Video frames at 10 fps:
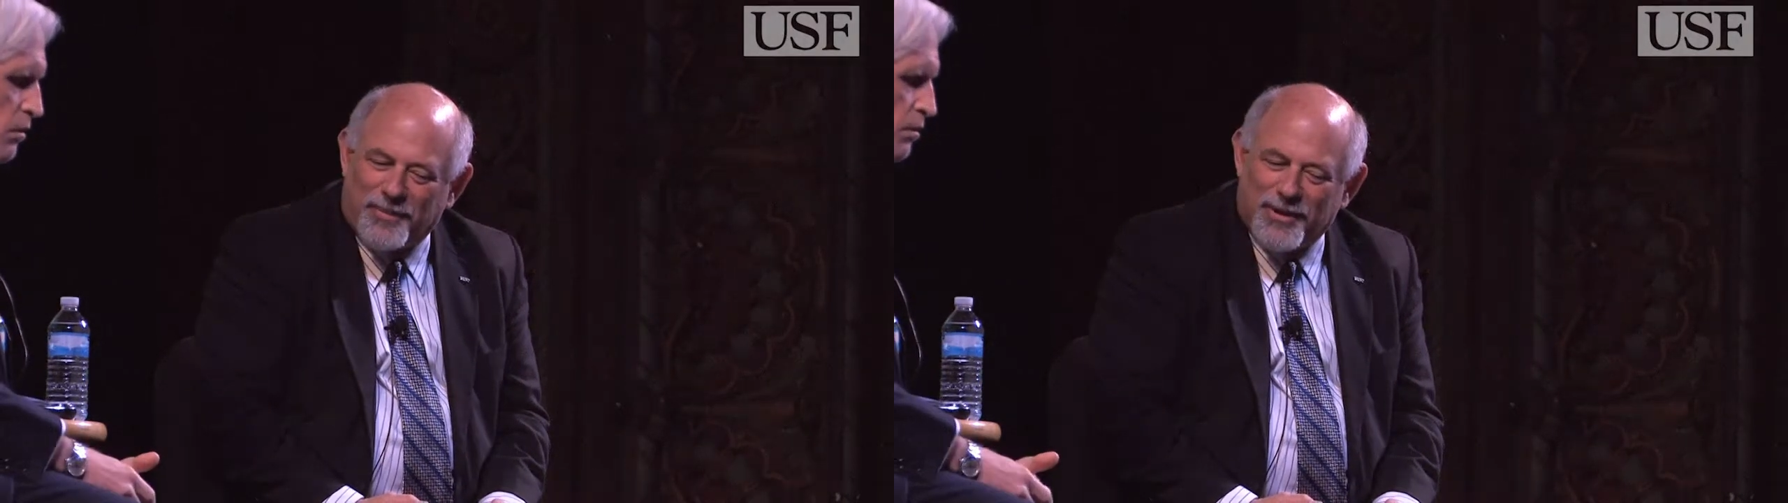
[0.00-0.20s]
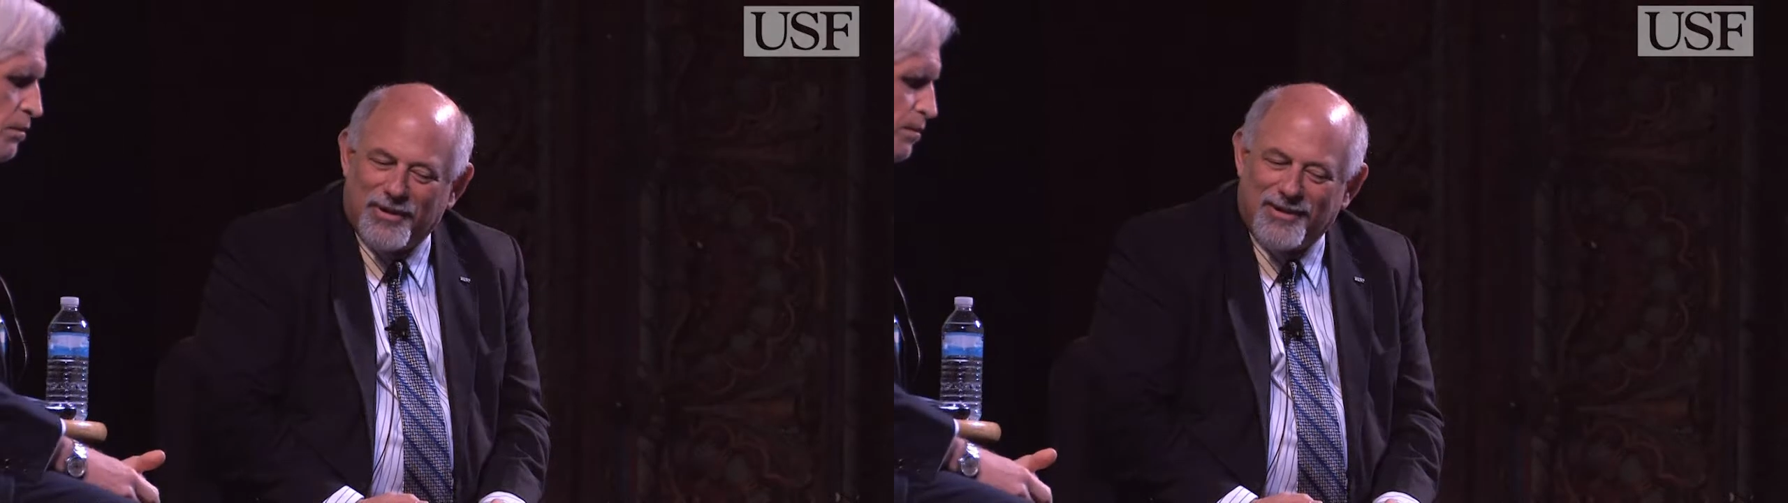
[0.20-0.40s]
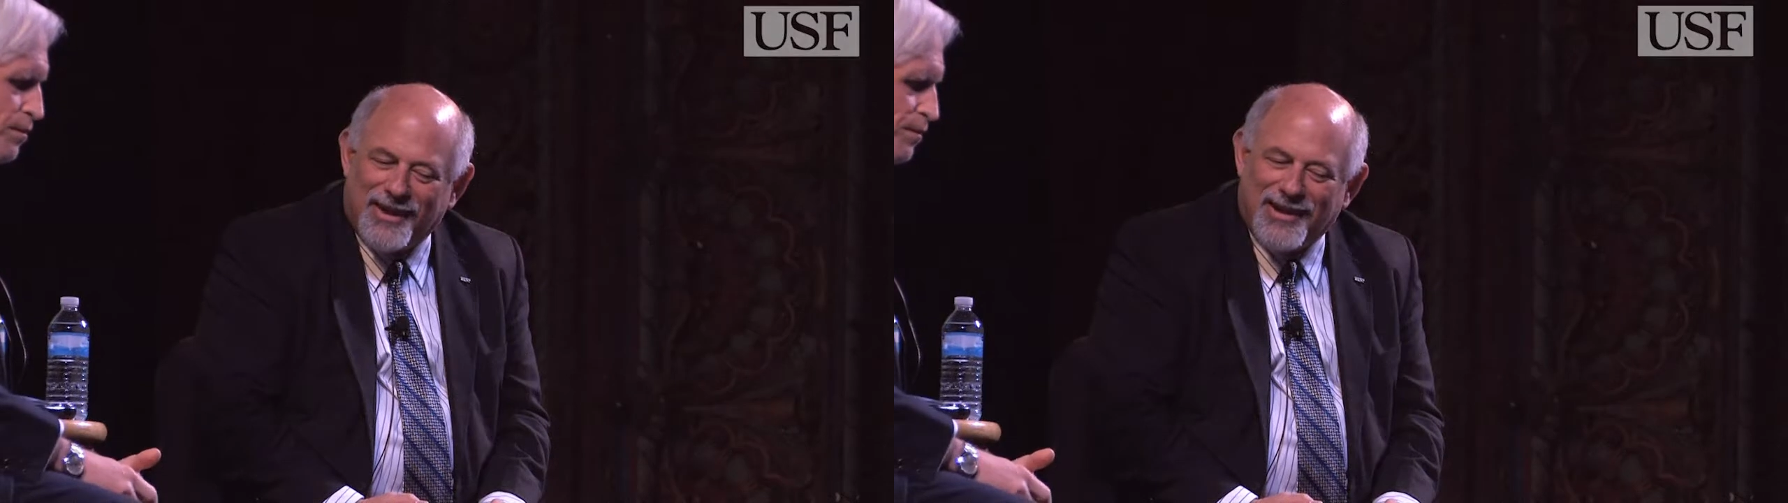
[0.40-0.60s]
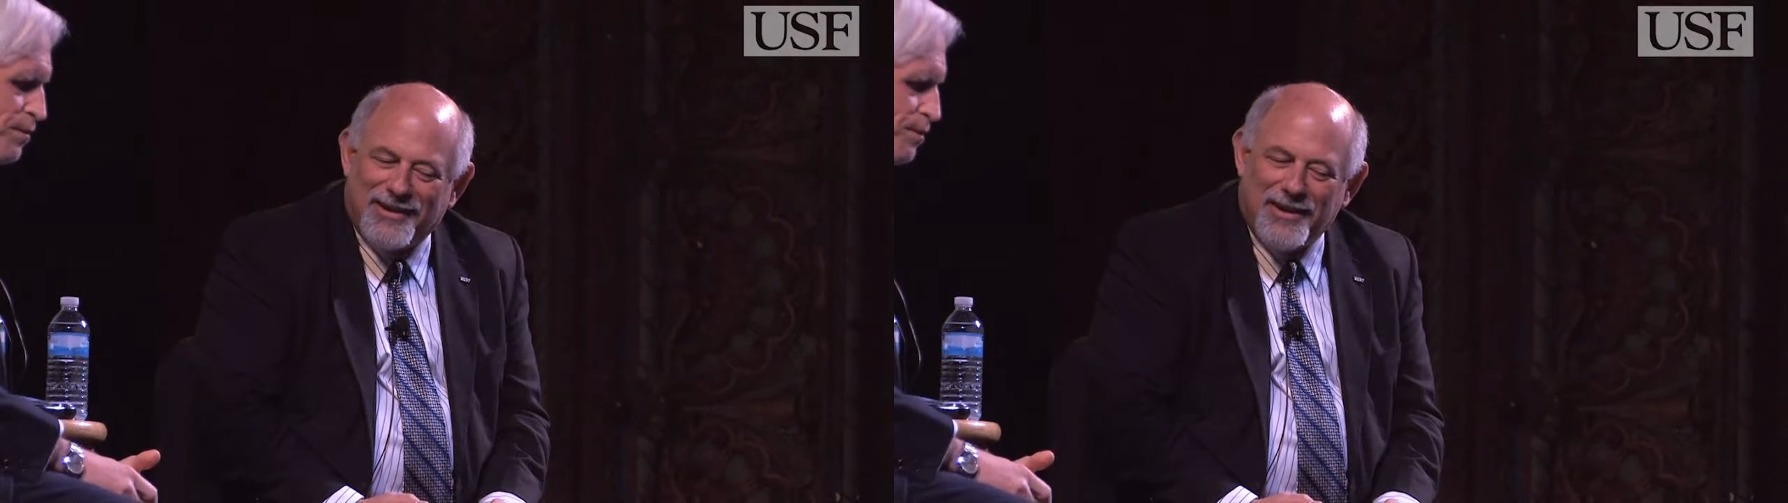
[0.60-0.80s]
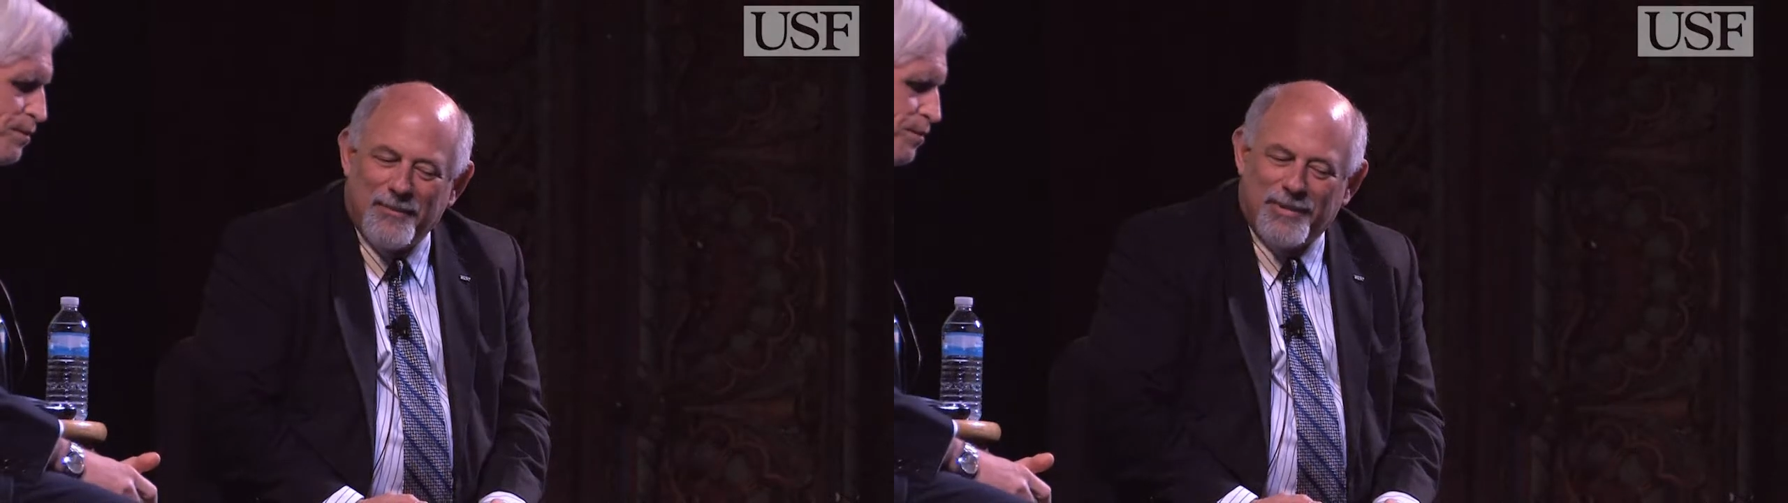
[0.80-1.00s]
I mean, did
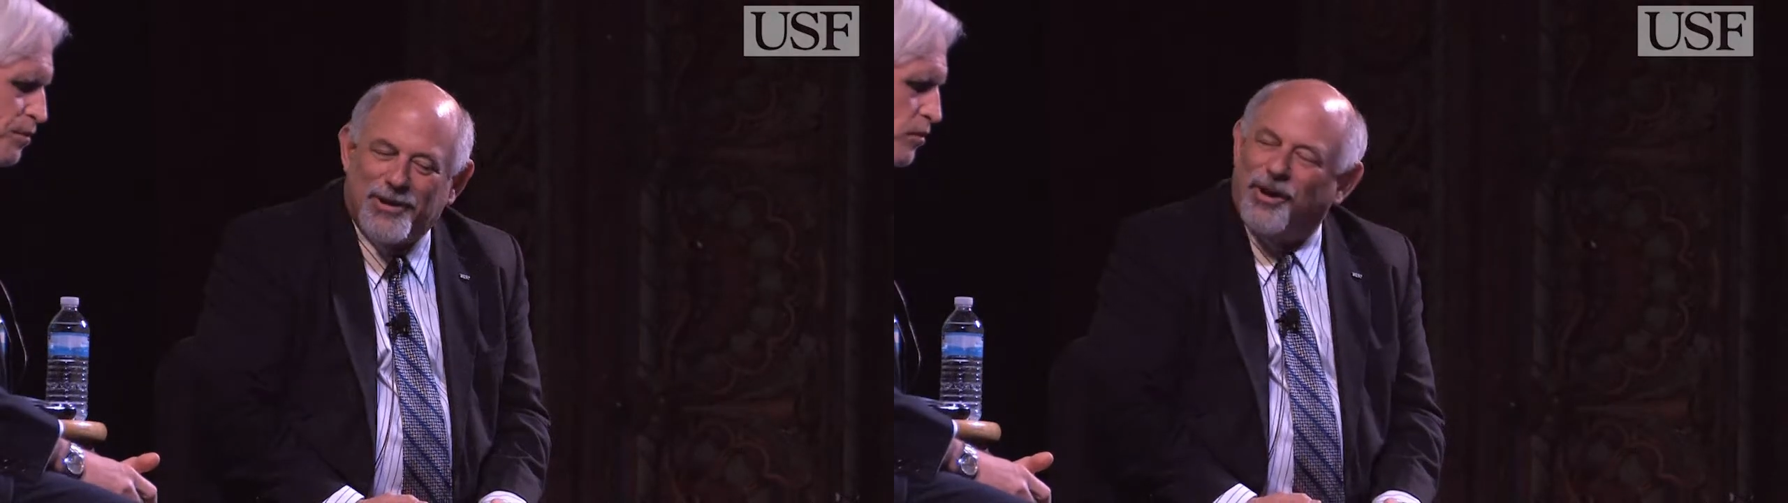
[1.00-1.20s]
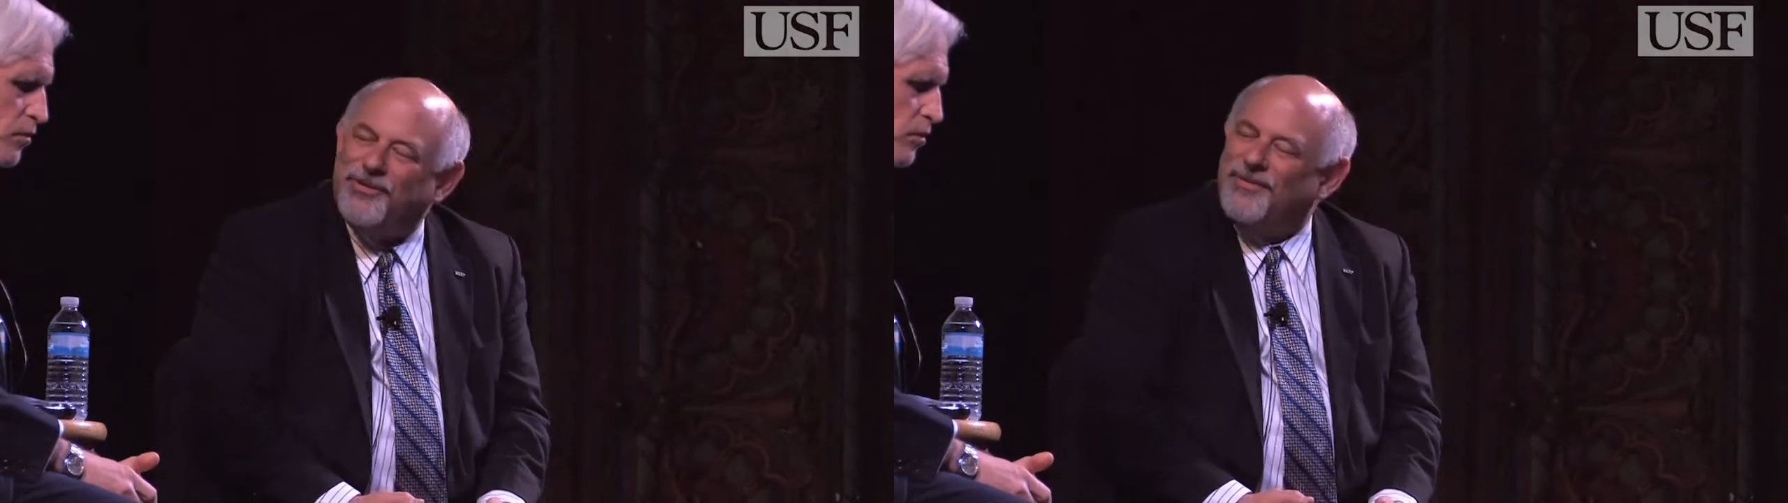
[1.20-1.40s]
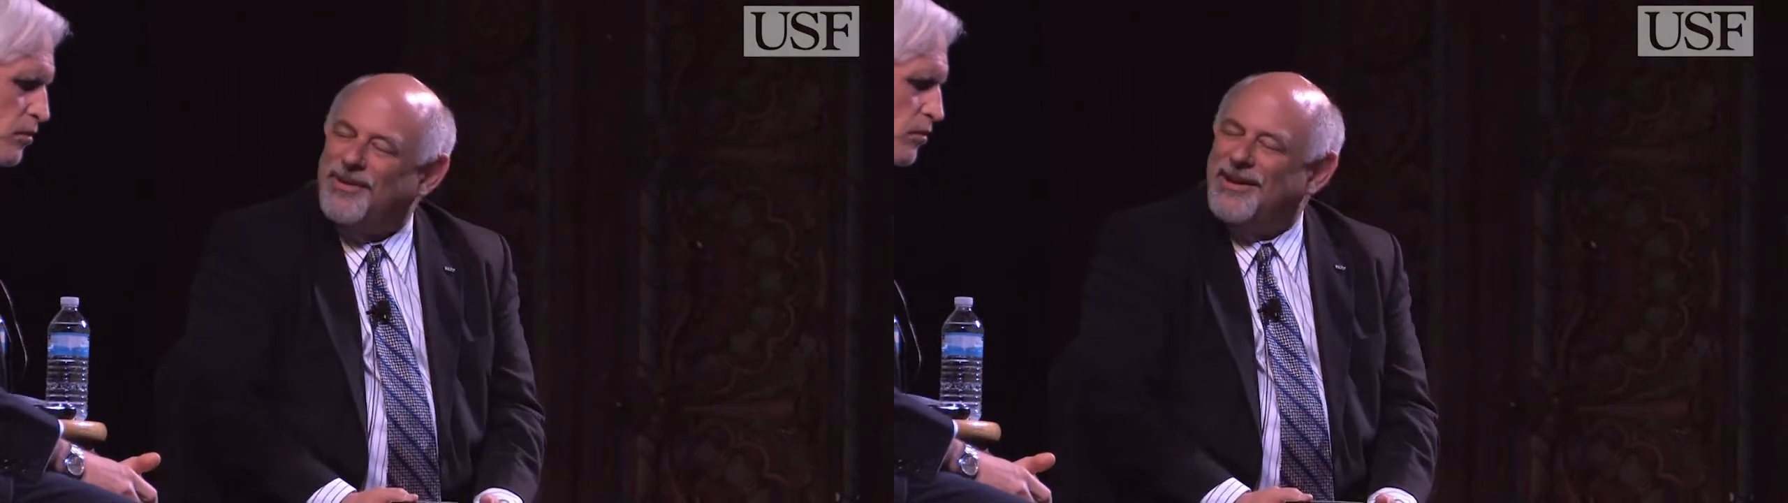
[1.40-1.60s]
they, because of